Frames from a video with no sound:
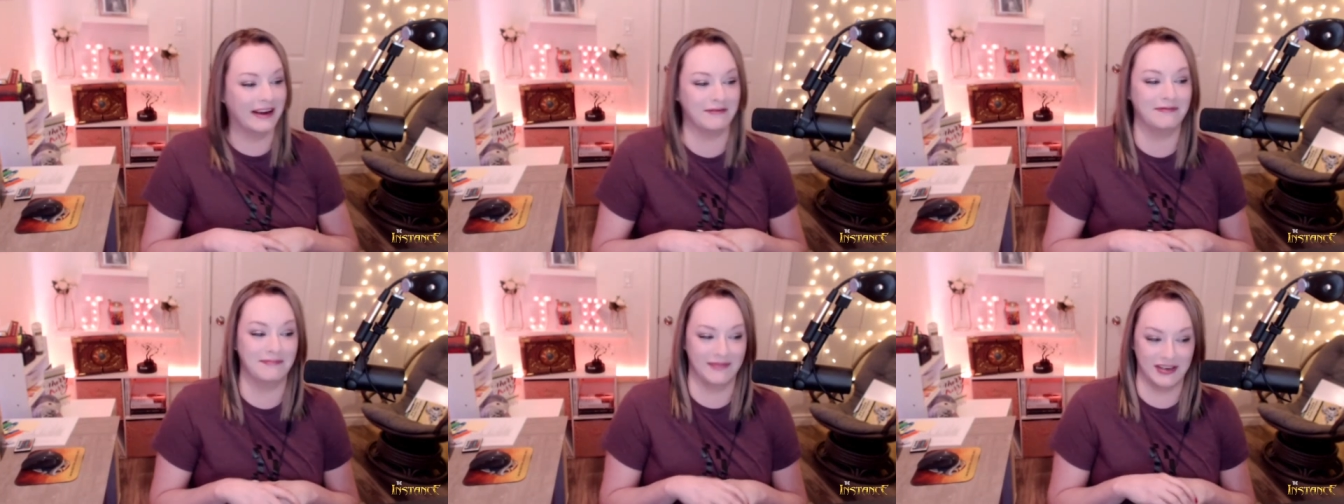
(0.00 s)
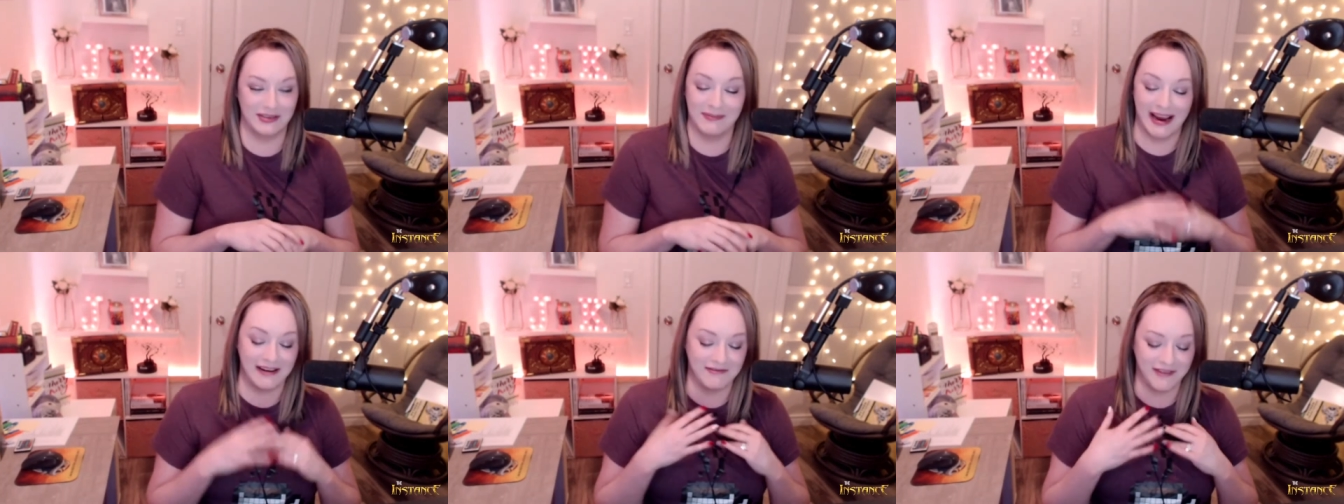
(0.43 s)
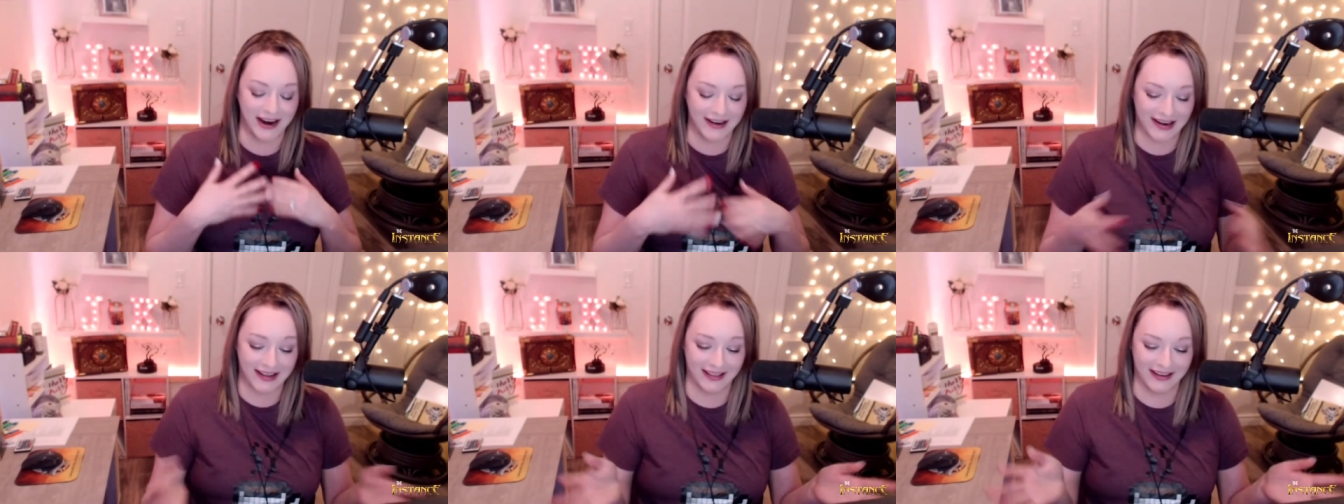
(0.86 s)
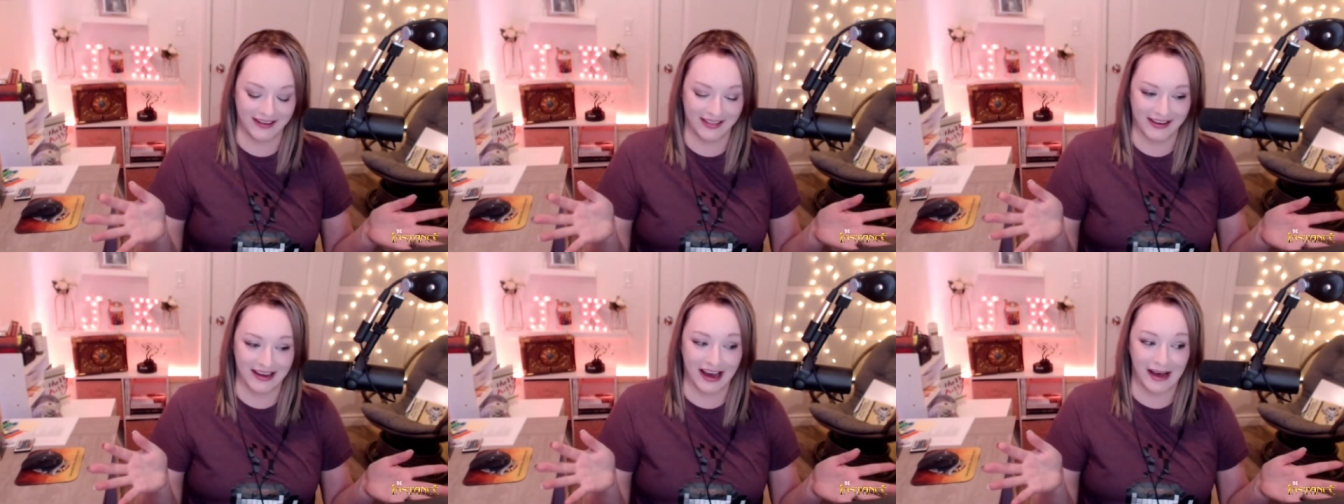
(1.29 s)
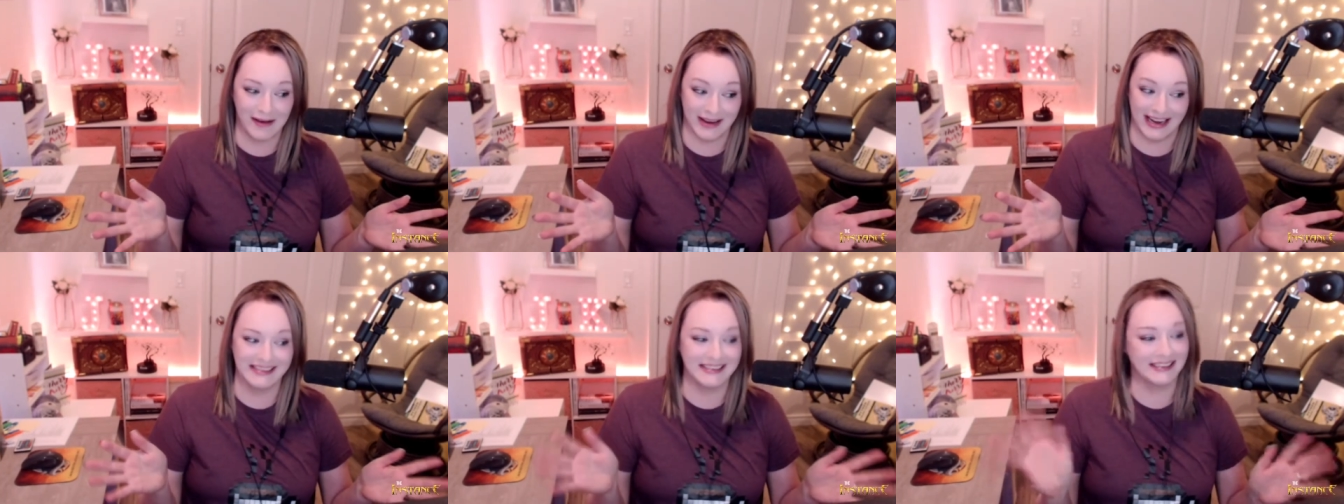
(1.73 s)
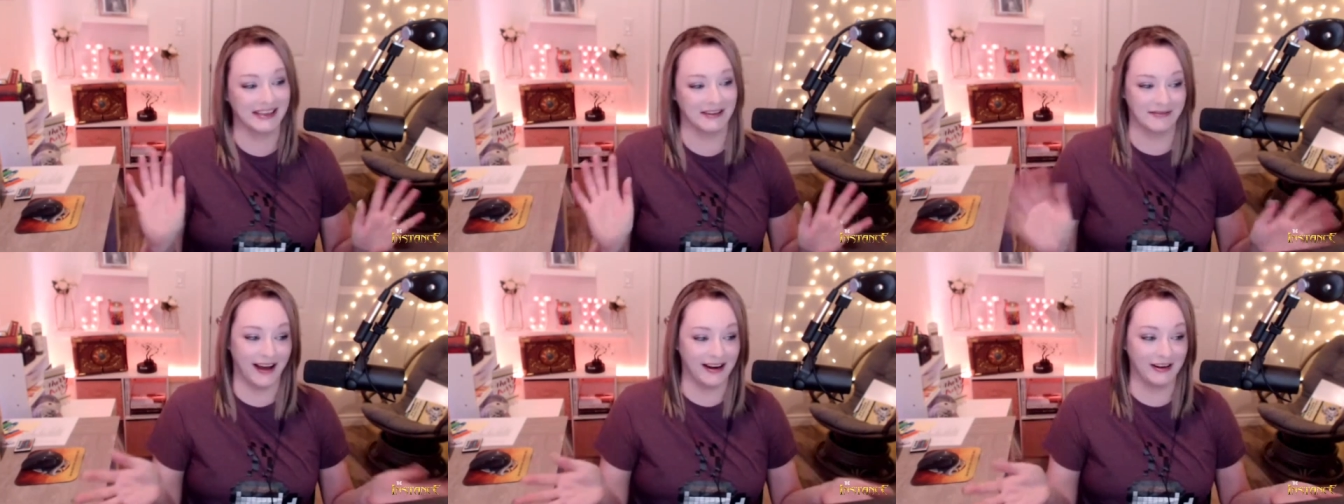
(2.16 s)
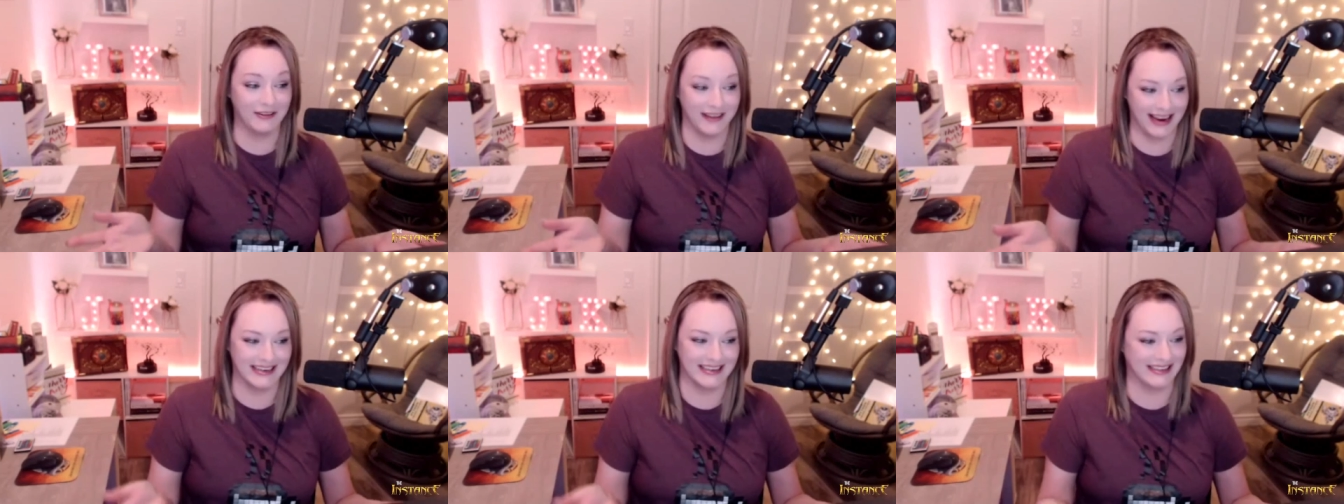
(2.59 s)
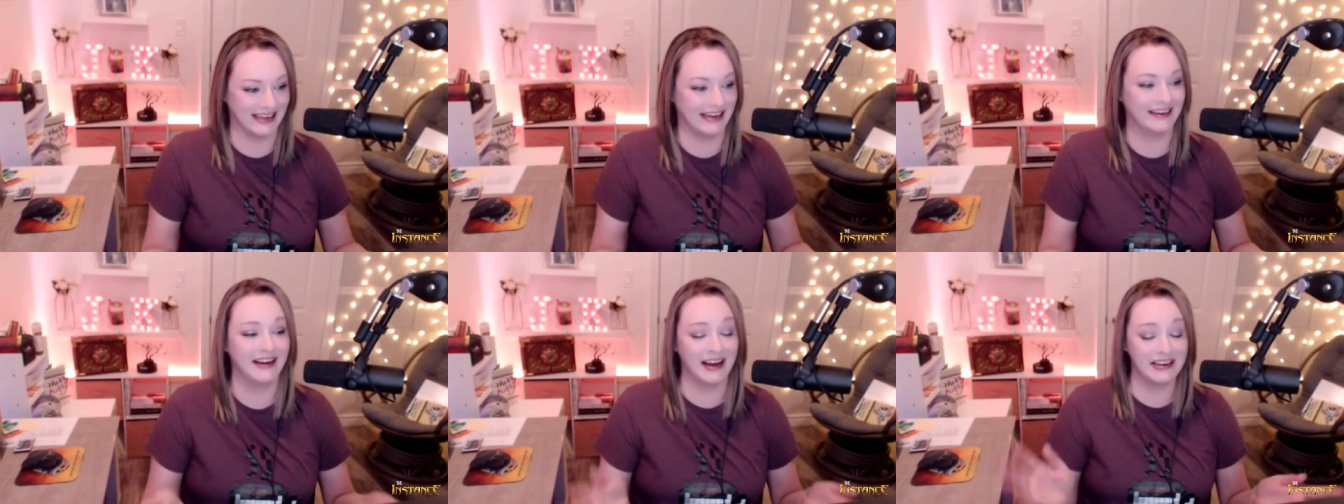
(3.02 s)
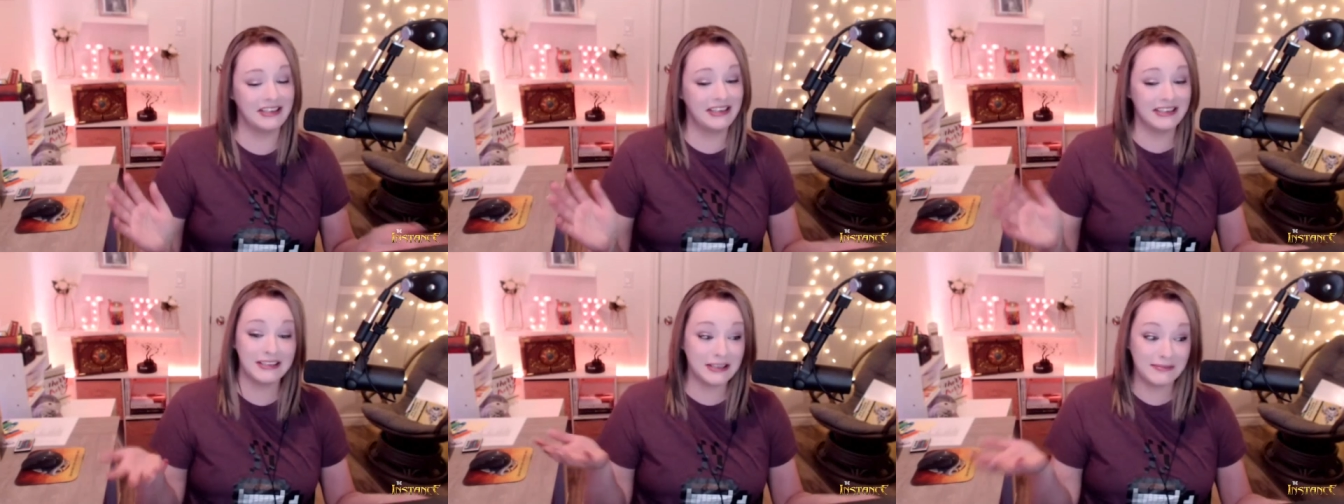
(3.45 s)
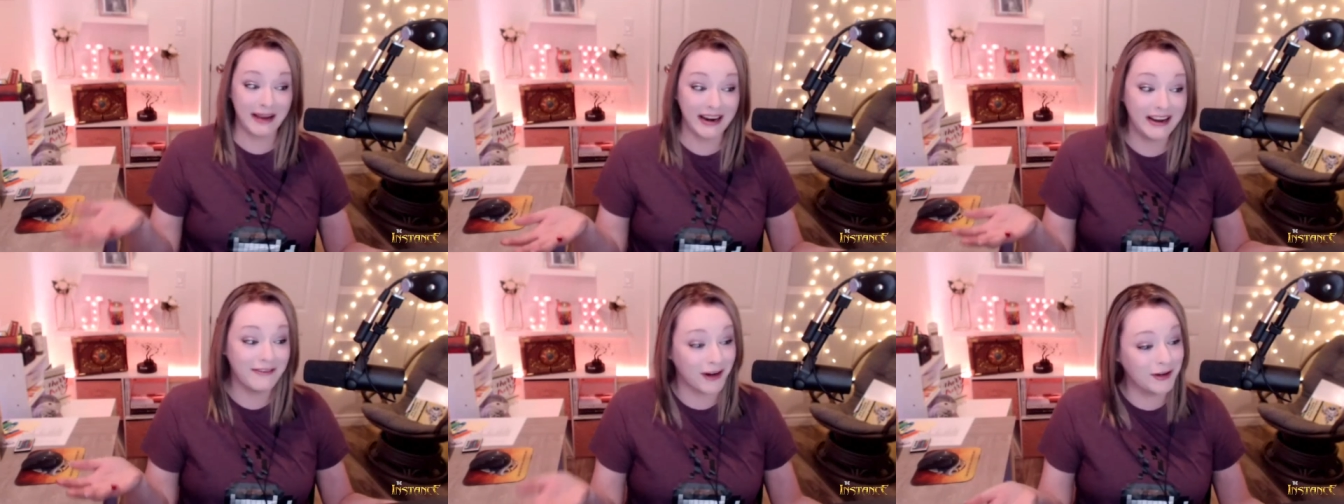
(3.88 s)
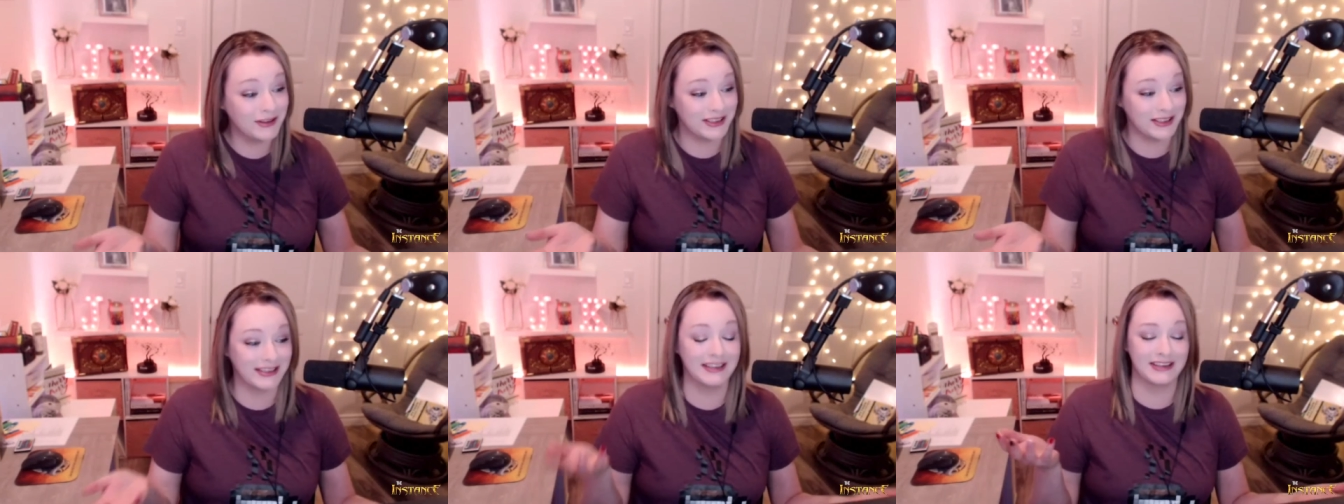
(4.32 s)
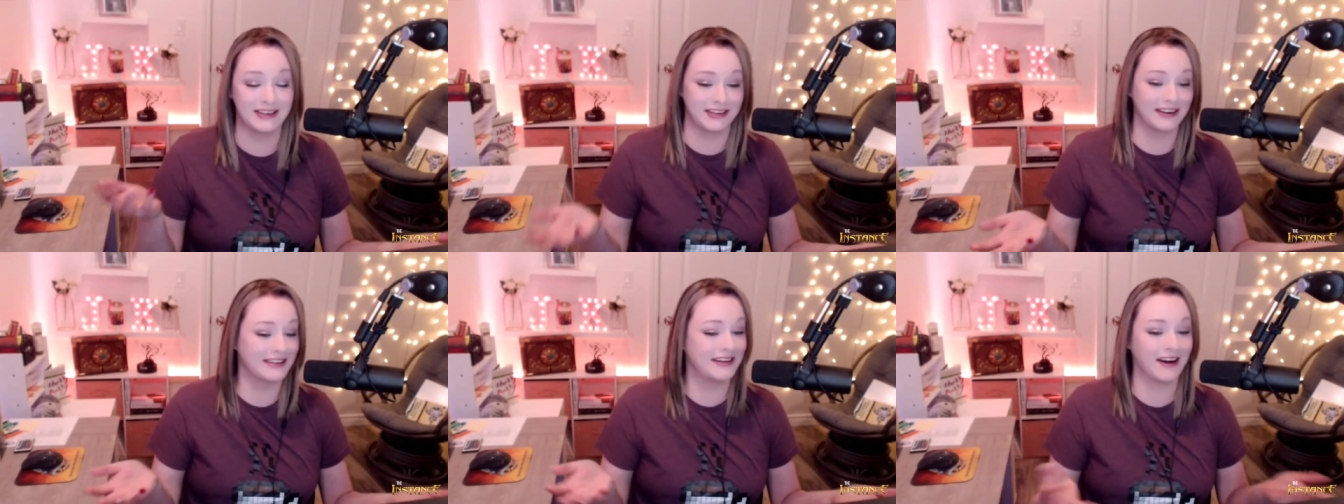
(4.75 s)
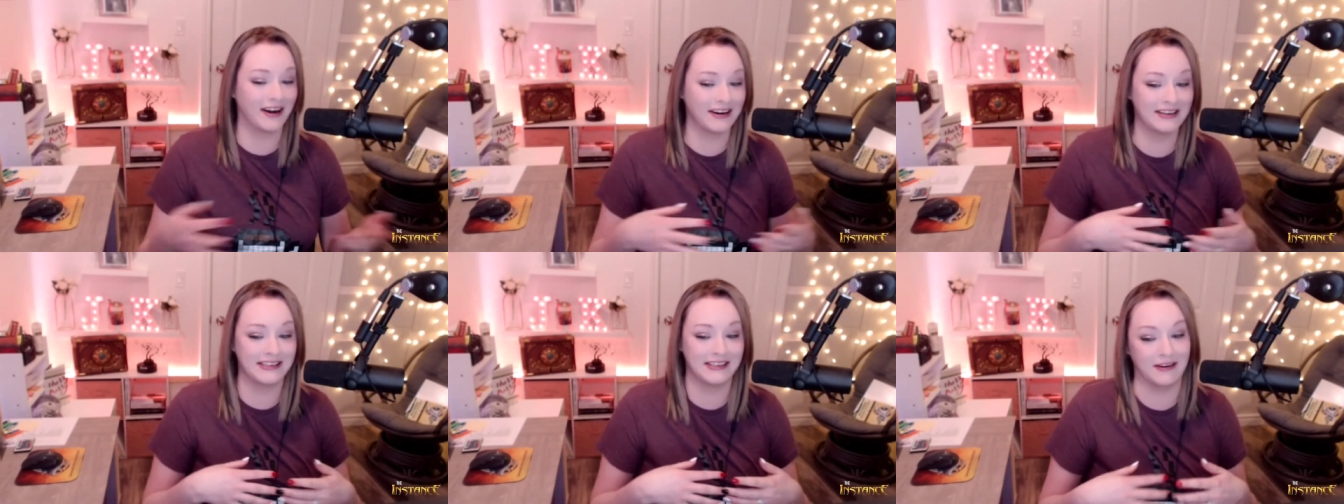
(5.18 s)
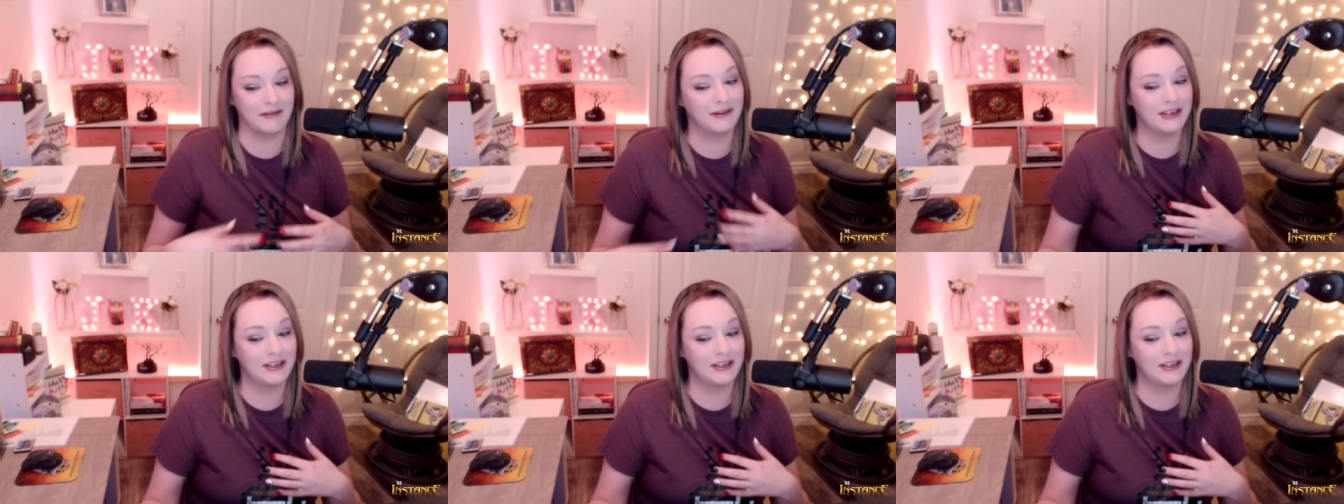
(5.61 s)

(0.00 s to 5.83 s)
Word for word: it was made very clear in the comments that Final Fantasy got just as many votes as Constructed Hearthstone,